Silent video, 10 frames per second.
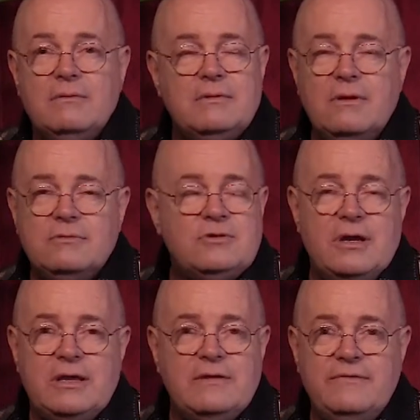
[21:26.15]
Don't
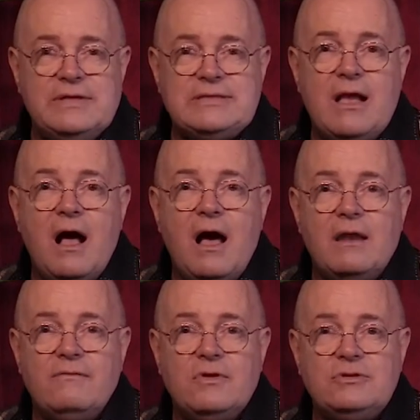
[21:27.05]
try to convince
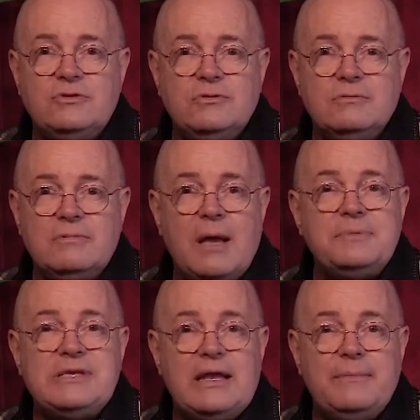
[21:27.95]
God of what you're
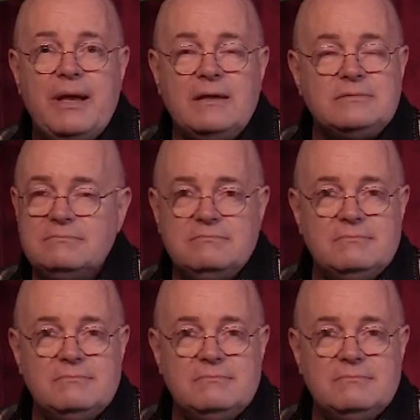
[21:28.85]
upset about.